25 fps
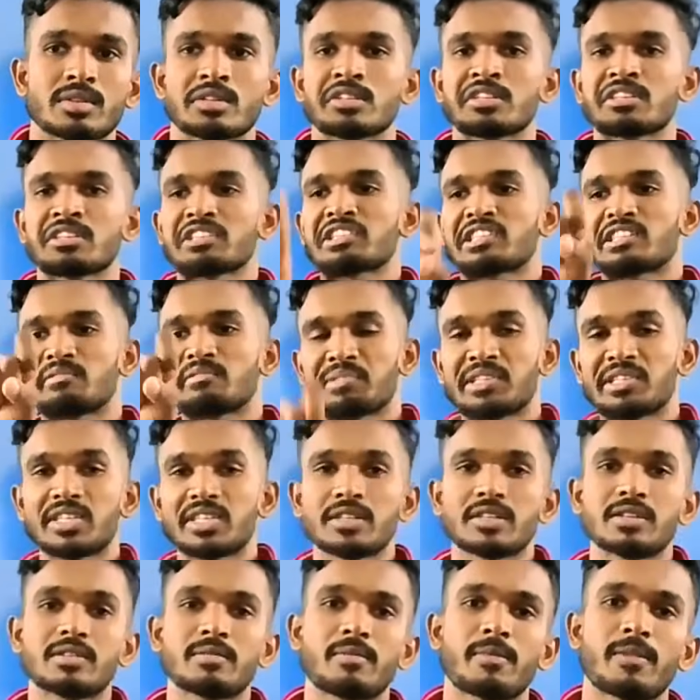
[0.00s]
Come here.
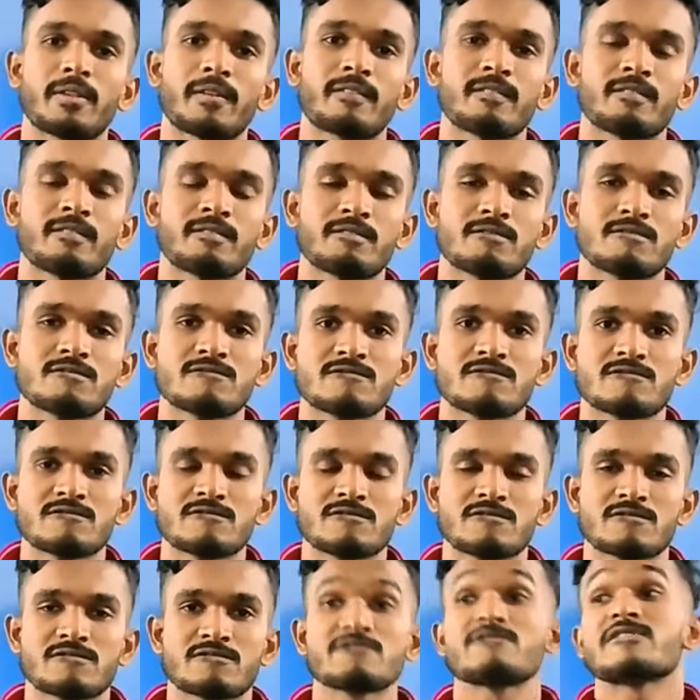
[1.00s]

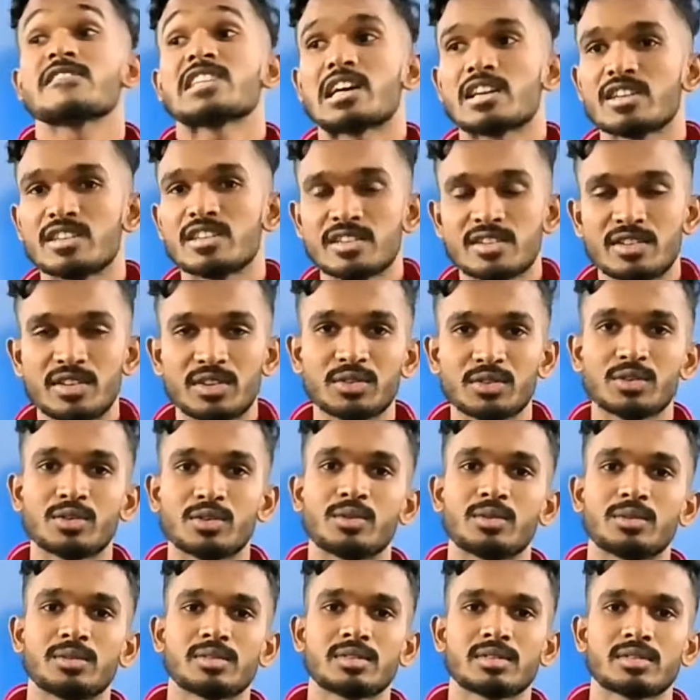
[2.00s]
Where did you go?
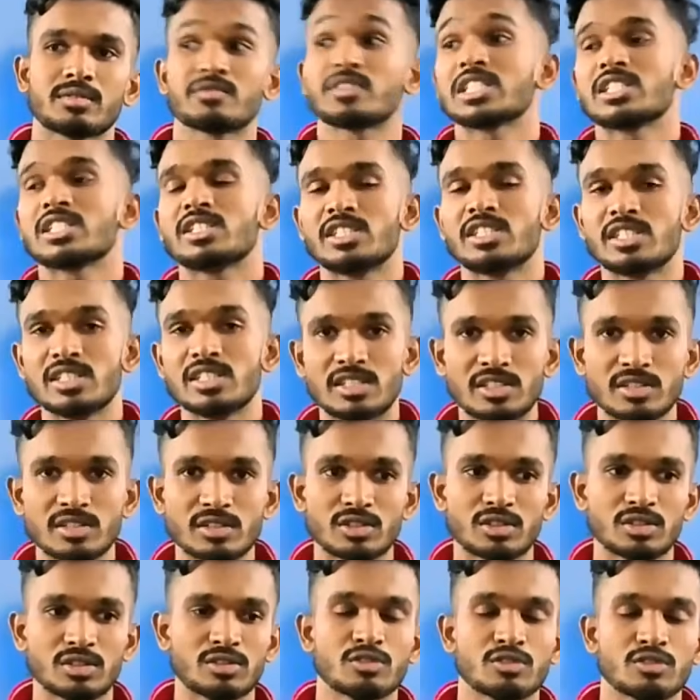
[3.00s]
What did you
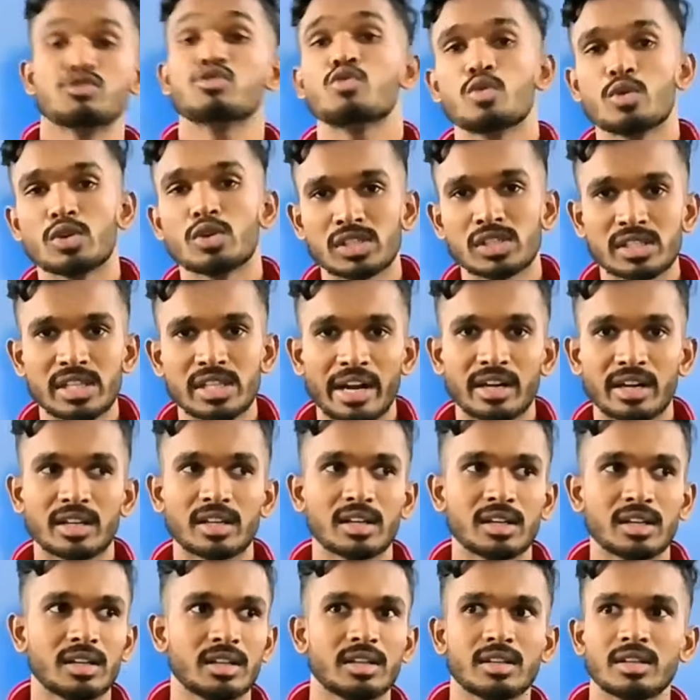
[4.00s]
do? Who was that girl?
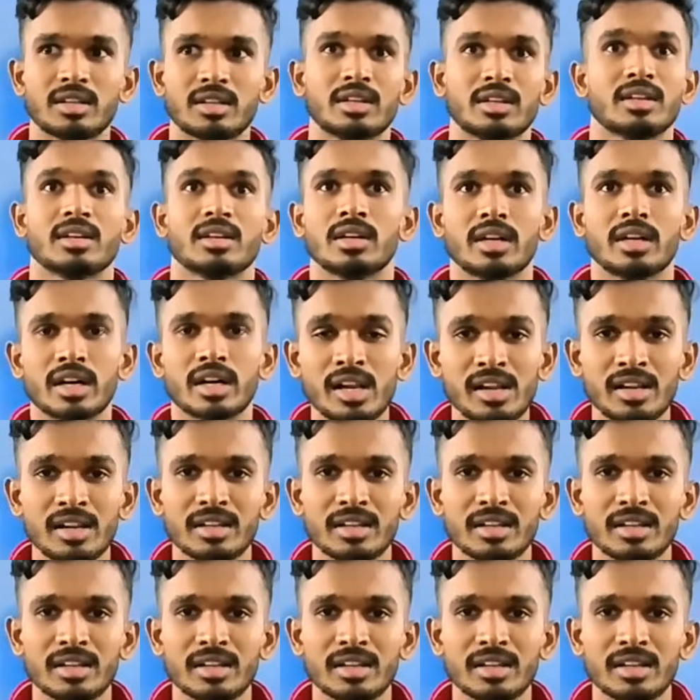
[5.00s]
Girl?